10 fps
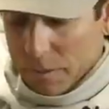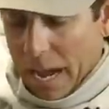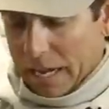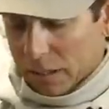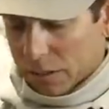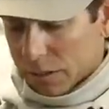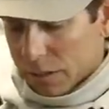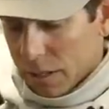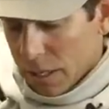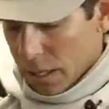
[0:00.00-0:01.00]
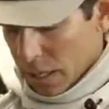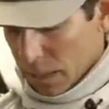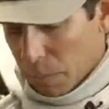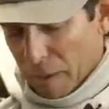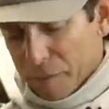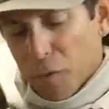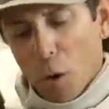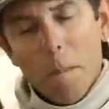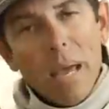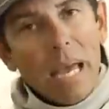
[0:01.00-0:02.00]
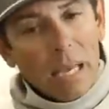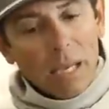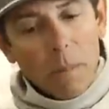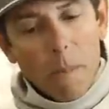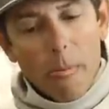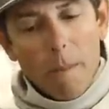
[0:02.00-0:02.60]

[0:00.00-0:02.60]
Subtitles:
anglers. But for me,